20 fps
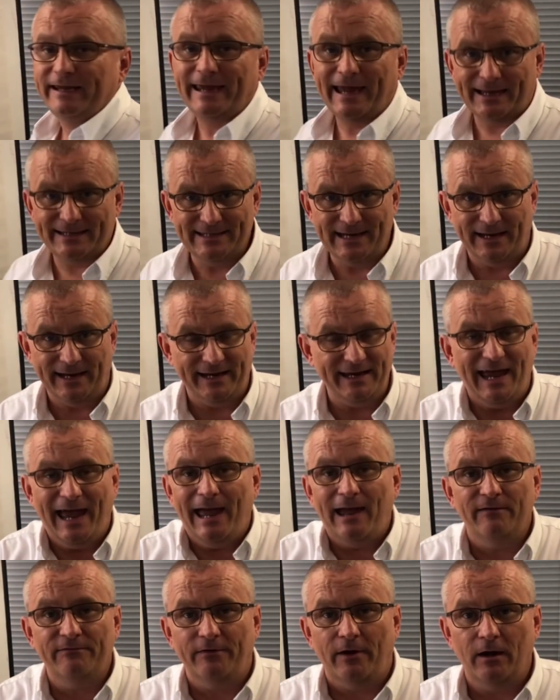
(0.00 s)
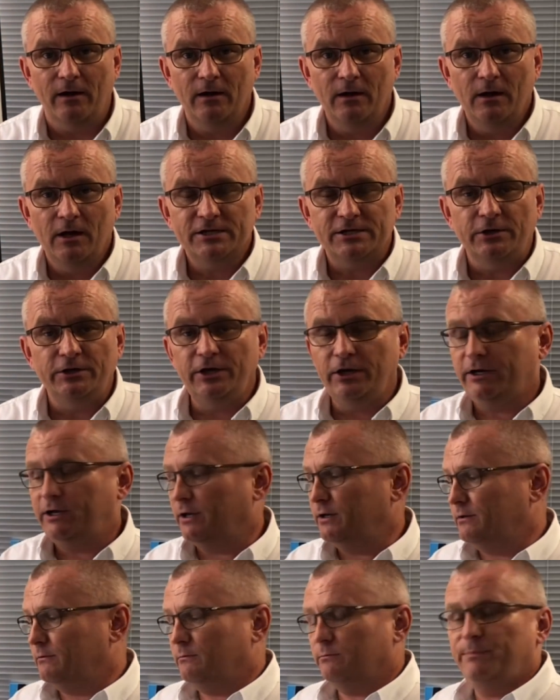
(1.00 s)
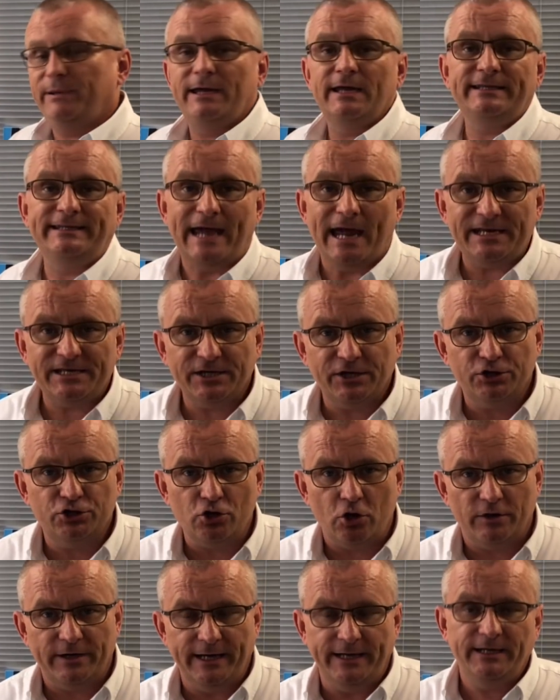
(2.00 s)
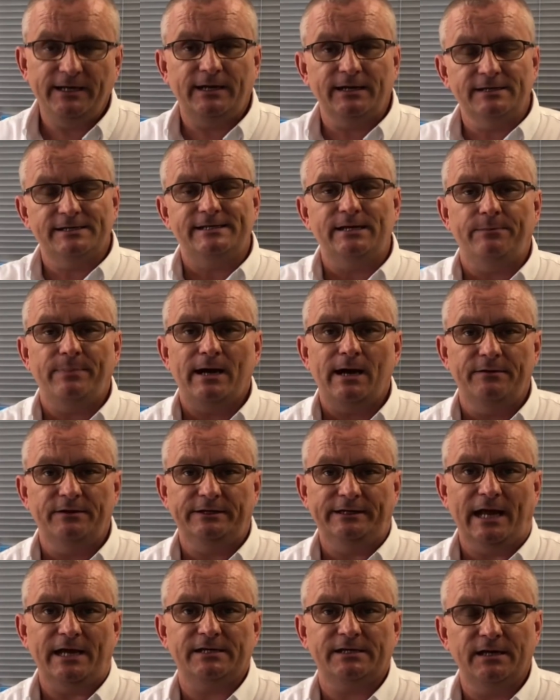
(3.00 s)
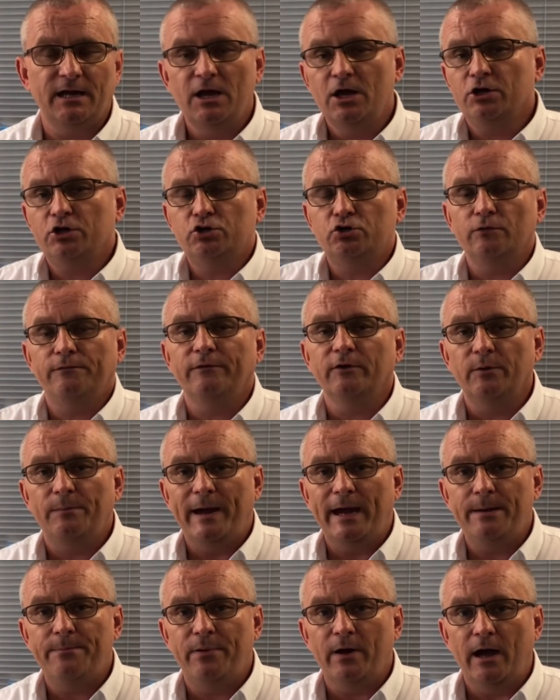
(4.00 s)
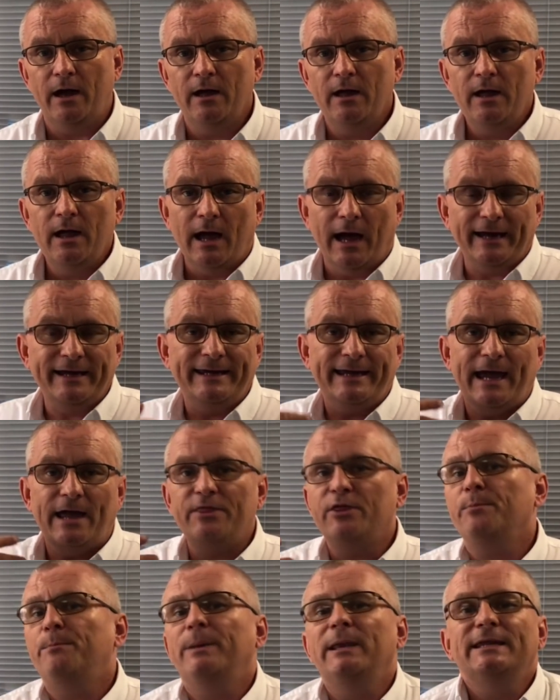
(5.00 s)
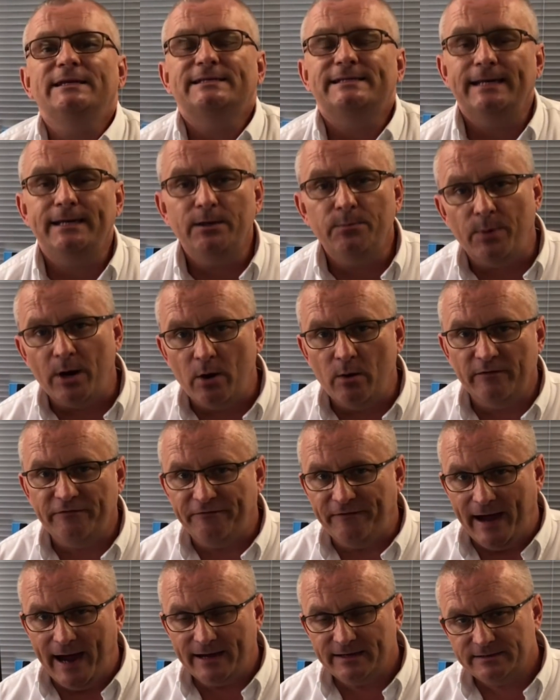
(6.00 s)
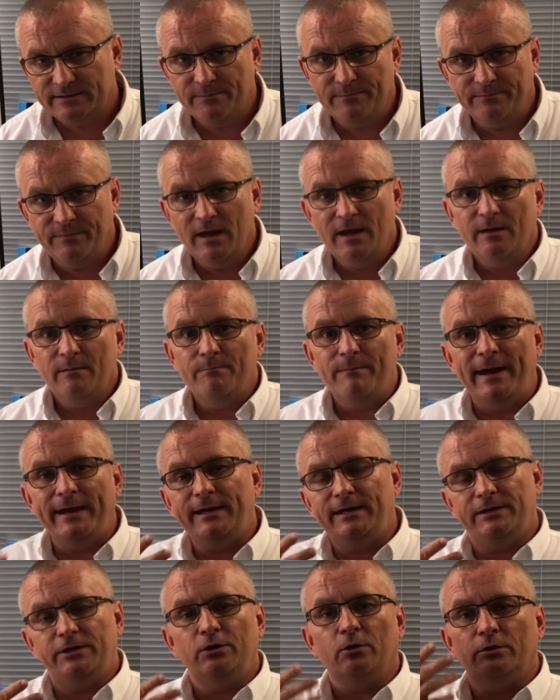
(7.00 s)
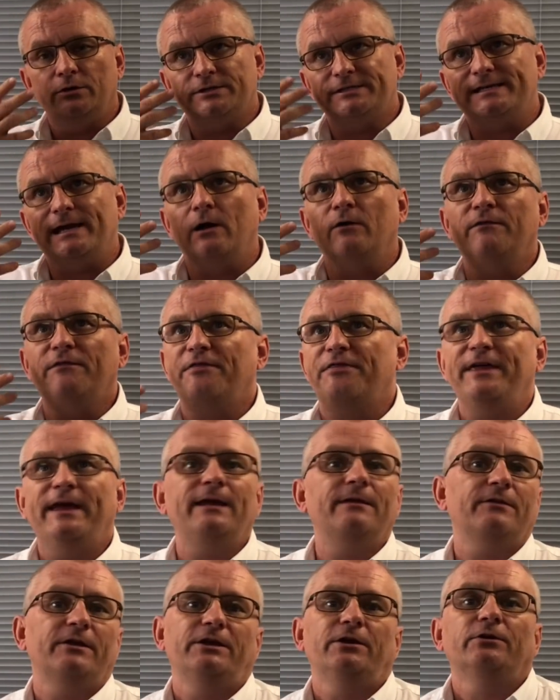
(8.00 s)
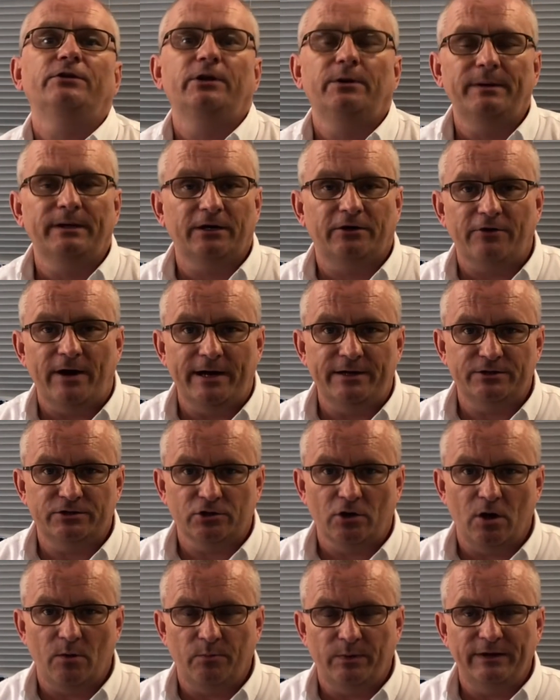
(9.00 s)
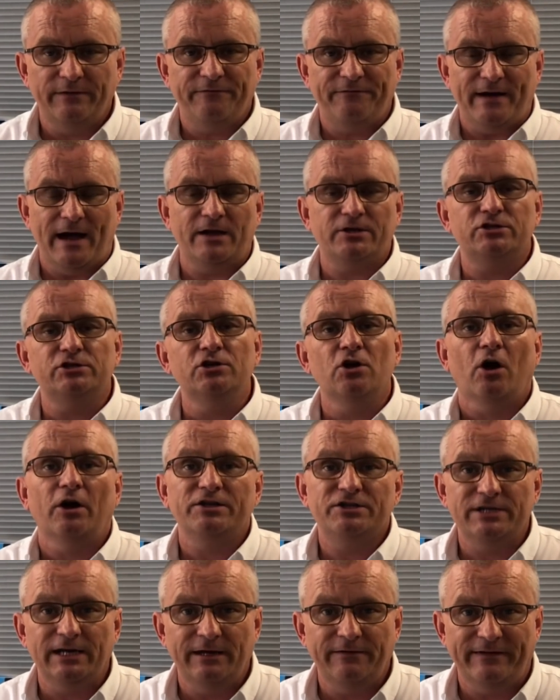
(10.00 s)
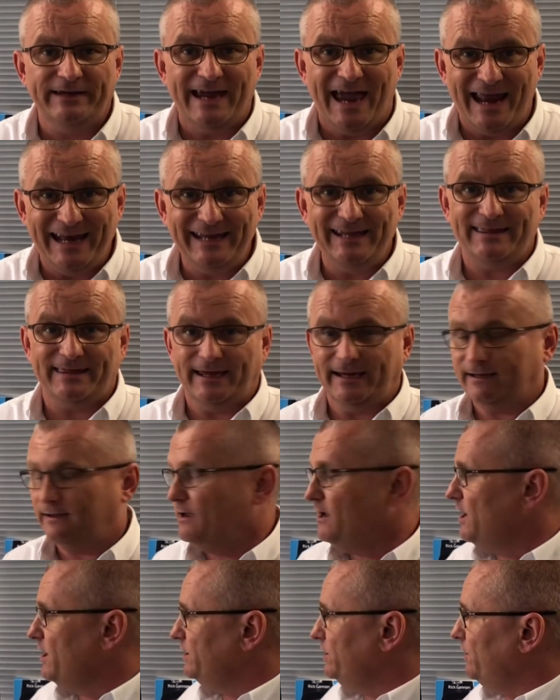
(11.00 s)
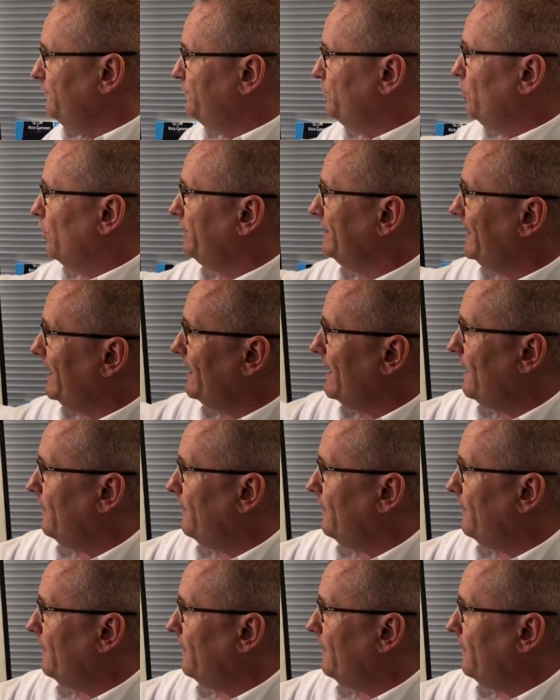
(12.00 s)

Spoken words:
to get any, ever. So you can be a desk jockey, you can sit behind the desk, shuffle the paper, and get the placebo effect and make yourself think that you're doing a great job, when in fact you're not achieving anything. You've got to get